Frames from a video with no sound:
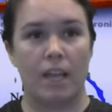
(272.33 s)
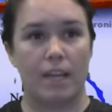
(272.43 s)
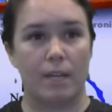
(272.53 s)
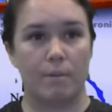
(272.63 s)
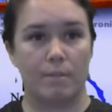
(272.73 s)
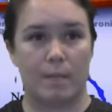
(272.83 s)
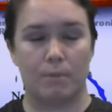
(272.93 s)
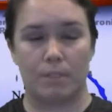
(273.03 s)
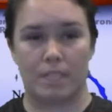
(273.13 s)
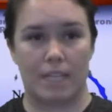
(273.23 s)
and he was
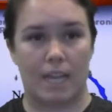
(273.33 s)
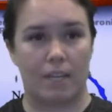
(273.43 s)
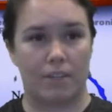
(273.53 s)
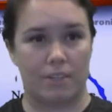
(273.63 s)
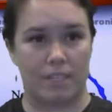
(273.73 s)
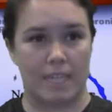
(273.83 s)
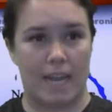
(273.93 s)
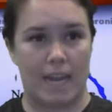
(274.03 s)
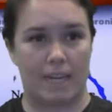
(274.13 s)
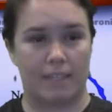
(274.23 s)
able to slide under the
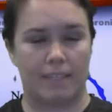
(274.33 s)
tag.